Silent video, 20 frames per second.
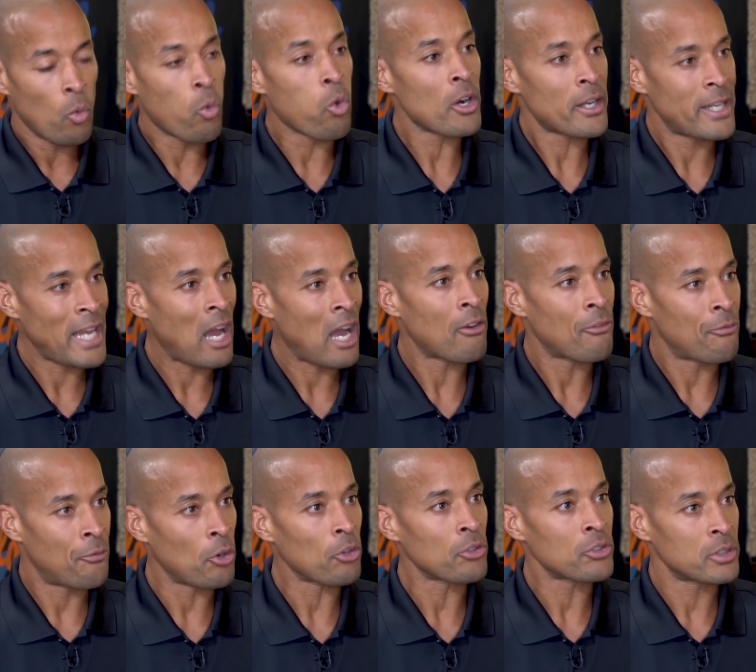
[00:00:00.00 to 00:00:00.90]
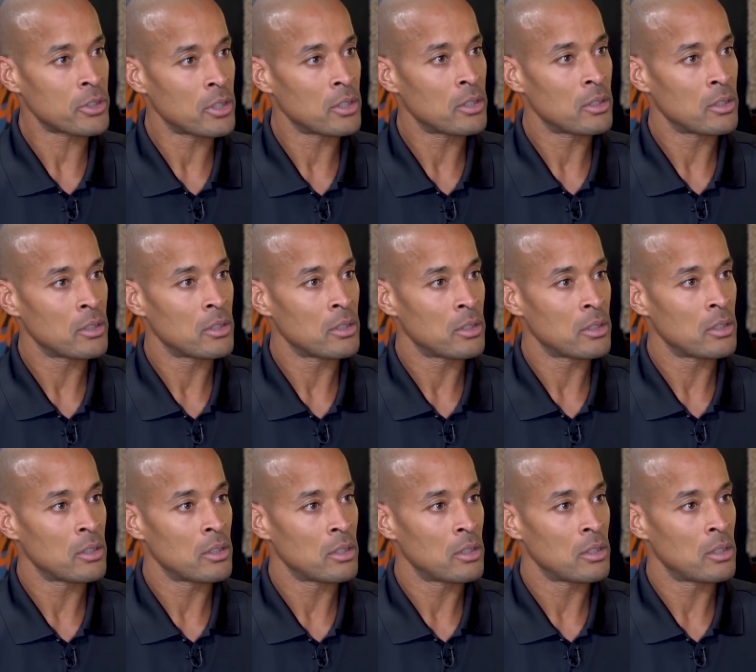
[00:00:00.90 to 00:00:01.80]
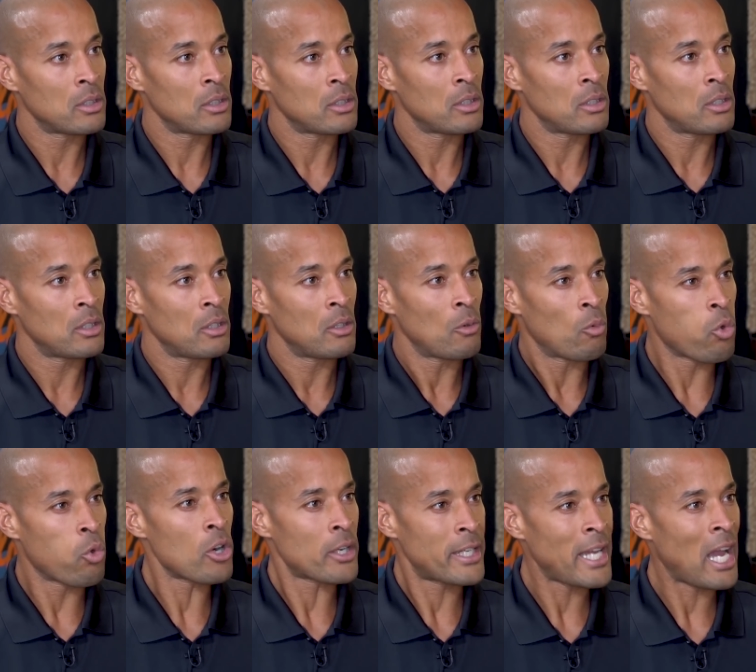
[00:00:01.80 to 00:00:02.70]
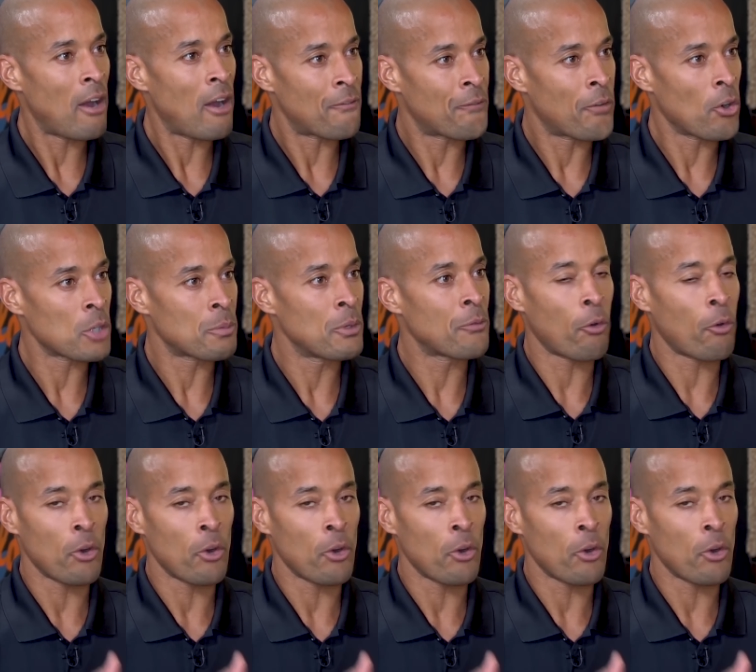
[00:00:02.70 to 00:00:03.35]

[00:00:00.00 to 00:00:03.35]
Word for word: Work out first. Huh. Work out first